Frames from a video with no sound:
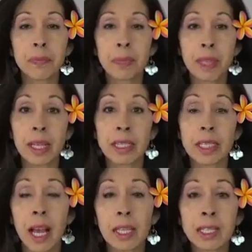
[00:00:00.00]
I
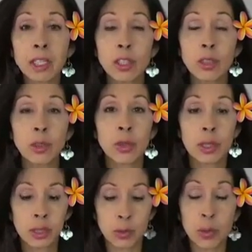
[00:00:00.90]
challenged you
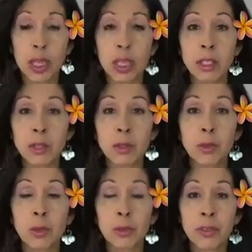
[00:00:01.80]
this week
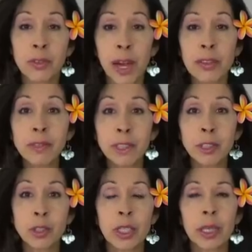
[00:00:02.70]
to revive your
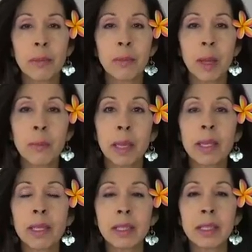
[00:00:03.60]
dream and
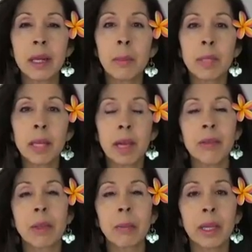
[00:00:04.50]
make it come alive
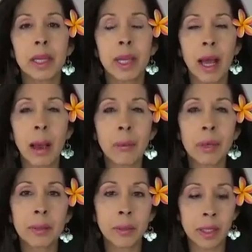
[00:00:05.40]
and make it
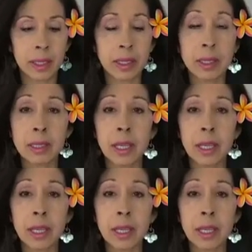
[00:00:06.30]
happen, because